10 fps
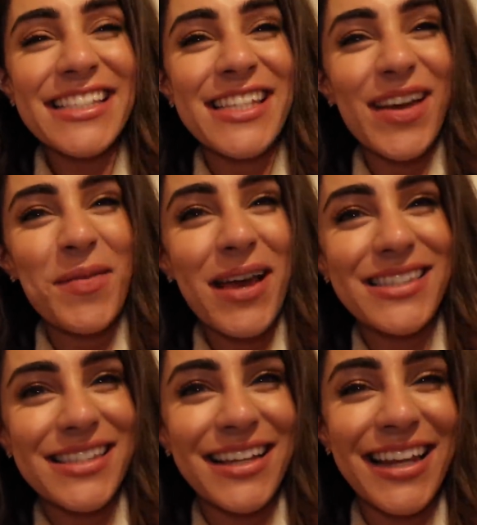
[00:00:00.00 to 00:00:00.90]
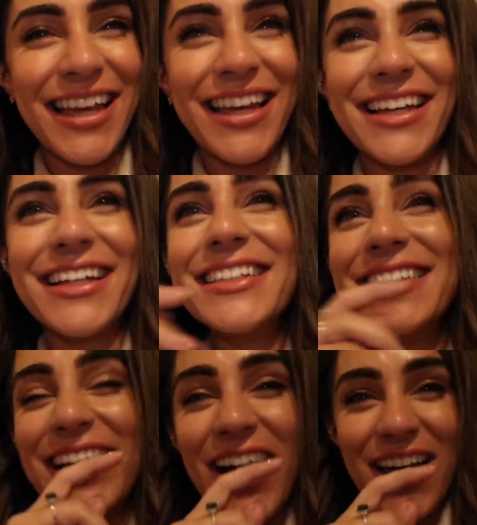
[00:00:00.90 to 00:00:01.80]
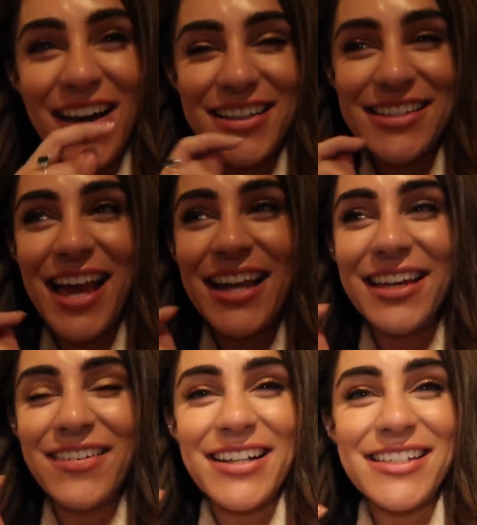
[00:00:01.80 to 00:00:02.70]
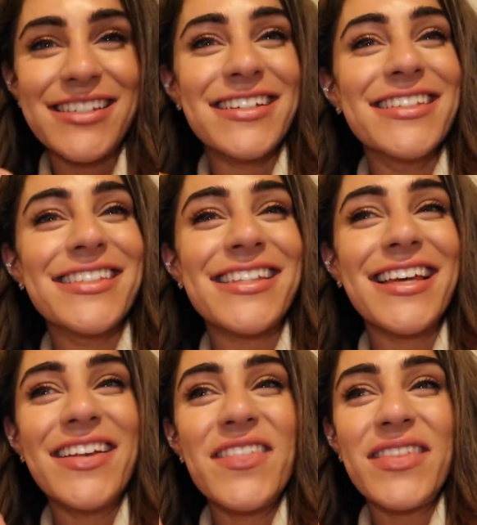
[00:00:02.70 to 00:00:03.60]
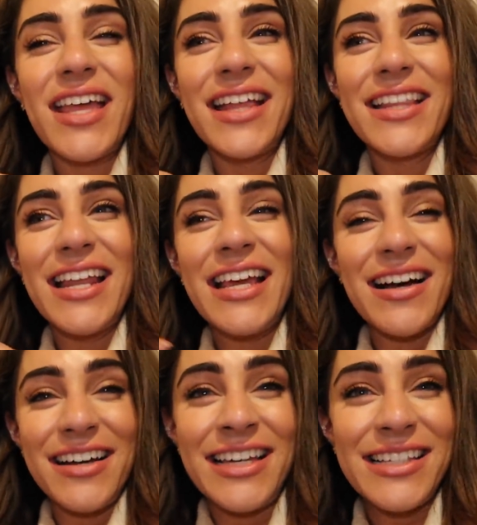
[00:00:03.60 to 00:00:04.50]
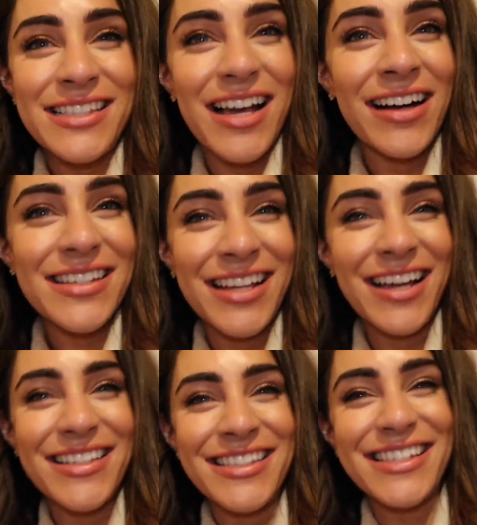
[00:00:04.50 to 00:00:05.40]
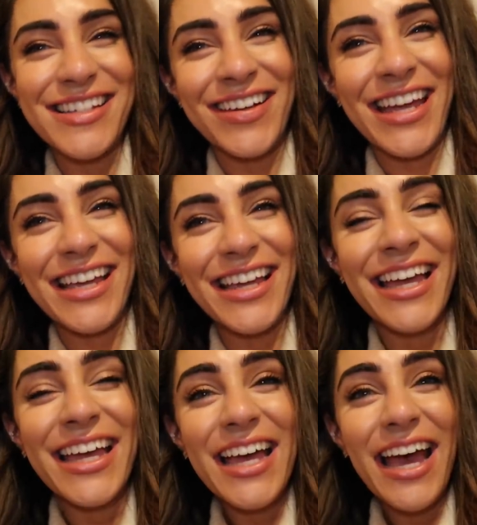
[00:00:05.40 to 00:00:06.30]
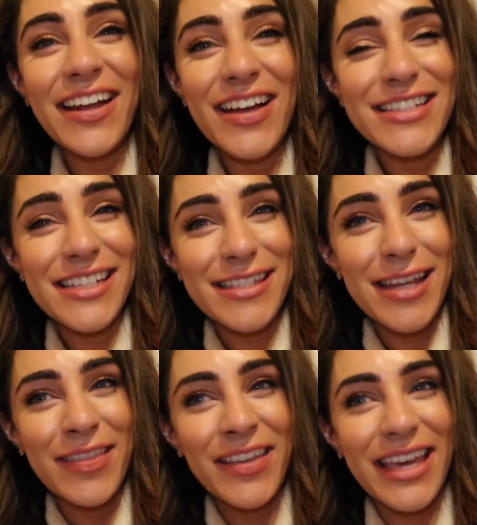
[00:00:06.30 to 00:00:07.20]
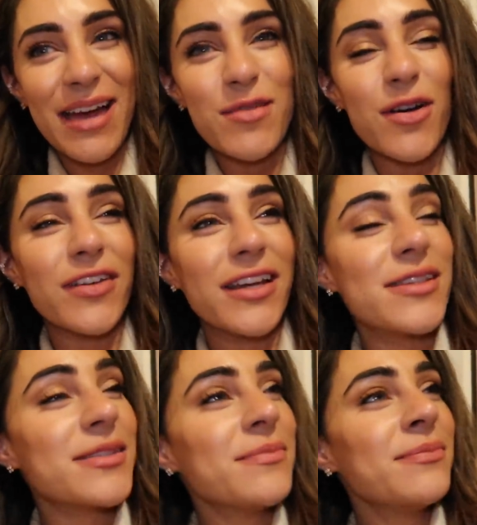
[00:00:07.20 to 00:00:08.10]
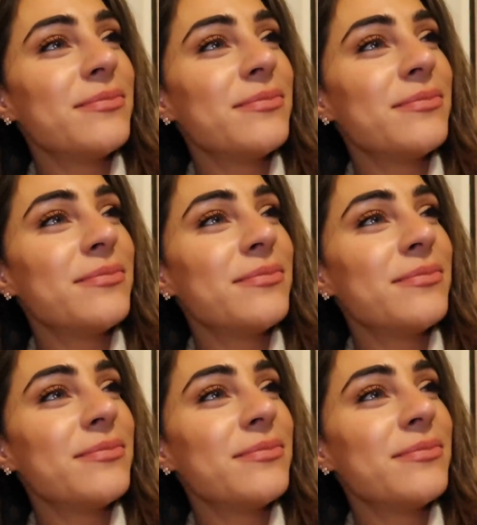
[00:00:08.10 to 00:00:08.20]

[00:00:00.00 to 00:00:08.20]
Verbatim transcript: So basically, I ask Ali questions, and then he starts answering, and I just turn the camera off, and it goes,